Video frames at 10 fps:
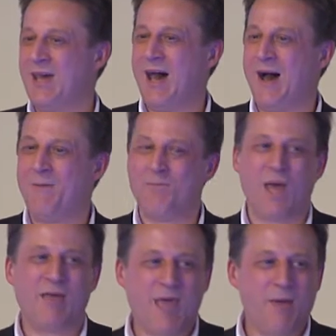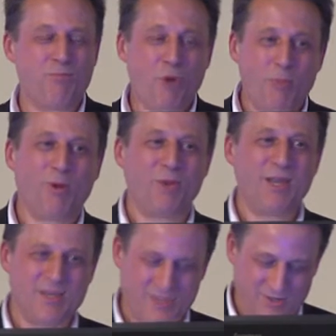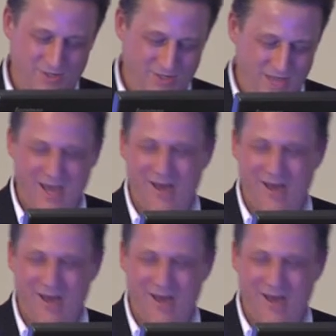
And that probably isn't,